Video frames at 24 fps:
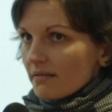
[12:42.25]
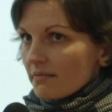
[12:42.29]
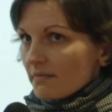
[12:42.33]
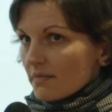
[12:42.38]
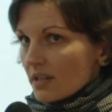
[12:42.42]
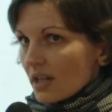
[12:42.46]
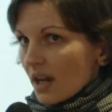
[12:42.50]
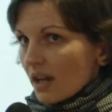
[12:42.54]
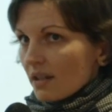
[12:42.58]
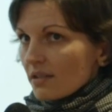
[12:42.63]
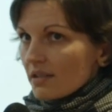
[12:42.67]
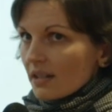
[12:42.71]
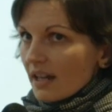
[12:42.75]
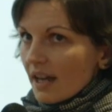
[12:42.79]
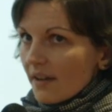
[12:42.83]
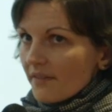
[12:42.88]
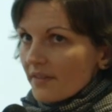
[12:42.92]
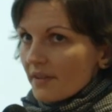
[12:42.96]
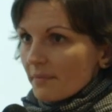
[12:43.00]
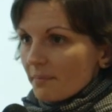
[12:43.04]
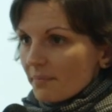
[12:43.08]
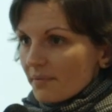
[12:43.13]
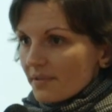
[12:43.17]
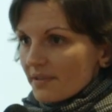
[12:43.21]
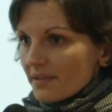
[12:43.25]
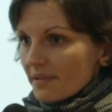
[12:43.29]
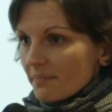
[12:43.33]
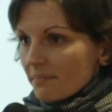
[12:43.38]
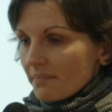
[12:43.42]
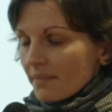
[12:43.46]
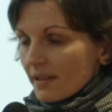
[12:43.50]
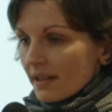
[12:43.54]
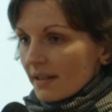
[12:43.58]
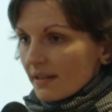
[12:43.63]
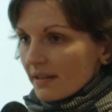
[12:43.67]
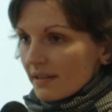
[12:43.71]
don't have the
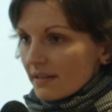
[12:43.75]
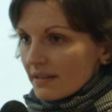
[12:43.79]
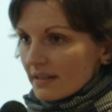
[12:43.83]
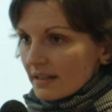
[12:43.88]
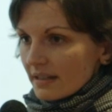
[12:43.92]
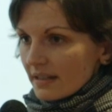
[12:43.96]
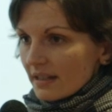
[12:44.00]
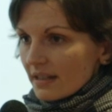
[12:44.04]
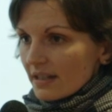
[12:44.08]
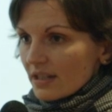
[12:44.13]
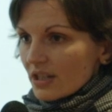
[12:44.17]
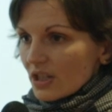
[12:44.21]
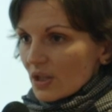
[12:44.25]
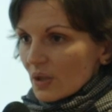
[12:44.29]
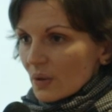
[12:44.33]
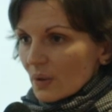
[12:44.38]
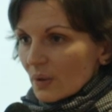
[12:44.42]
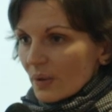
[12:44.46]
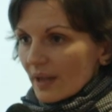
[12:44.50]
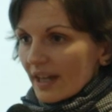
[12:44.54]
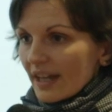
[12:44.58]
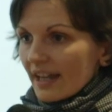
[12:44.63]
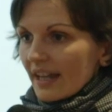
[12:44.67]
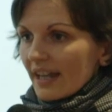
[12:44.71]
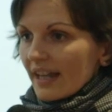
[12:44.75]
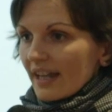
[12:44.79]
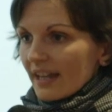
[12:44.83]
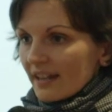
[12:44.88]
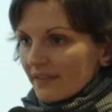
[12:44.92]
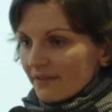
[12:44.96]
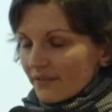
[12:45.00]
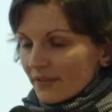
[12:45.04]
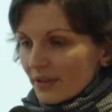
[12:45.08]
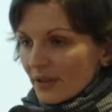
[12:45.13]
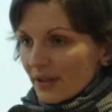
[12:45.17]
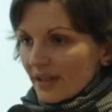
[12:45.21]
possibility to
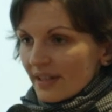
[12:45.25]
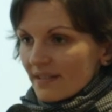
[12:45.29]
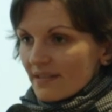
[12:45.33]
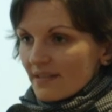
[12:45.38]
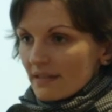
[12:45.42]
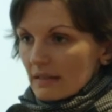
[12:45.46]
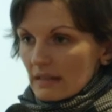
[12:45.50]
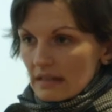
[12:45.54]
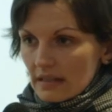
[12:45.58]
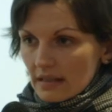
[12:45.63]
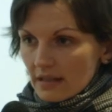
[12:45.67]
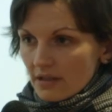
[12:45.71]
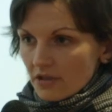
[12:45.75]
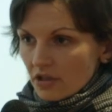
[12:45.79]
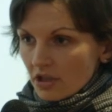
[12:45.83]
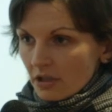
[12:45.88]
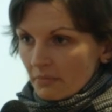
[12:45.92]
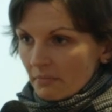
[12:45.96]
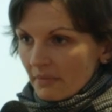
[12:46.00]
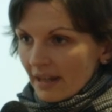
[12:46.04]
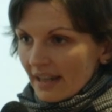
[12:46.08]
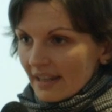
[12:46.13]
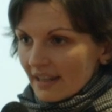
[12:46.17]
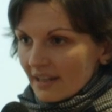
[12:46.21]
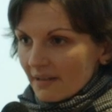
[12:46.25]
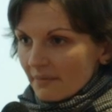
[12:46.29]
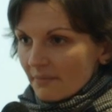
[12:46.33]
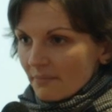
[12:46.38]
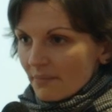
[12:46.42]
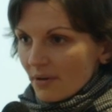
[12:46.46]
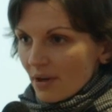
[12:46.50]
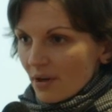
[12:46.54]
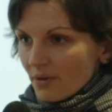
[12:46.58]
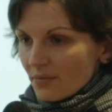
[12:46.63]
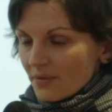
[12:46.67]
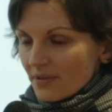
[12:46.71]
influence decision-making
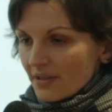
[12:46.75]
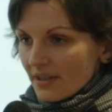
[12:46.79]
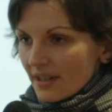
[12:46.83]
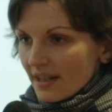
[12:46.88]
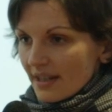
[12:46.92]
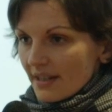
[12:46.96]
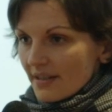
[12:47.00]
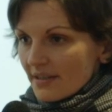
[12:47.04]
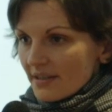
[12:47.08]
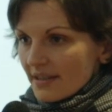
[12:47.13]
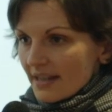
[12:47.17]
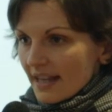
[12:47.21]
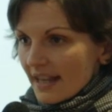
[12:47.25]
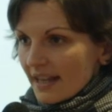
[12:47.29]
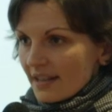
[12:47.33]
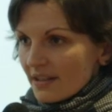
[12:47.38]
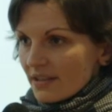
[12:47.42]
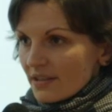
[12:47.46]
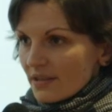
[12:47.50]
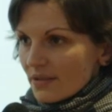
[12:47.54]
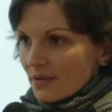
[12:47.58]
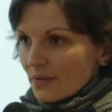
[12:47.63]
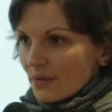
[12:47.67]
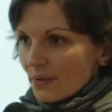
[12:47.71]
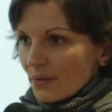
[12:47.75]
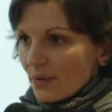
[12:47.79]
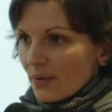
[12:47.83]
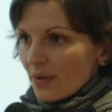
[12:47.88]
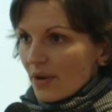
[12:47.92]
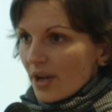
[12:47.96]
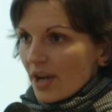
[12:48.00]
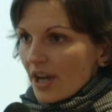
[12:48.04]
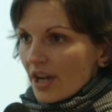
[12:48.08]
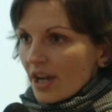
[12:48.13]
process and to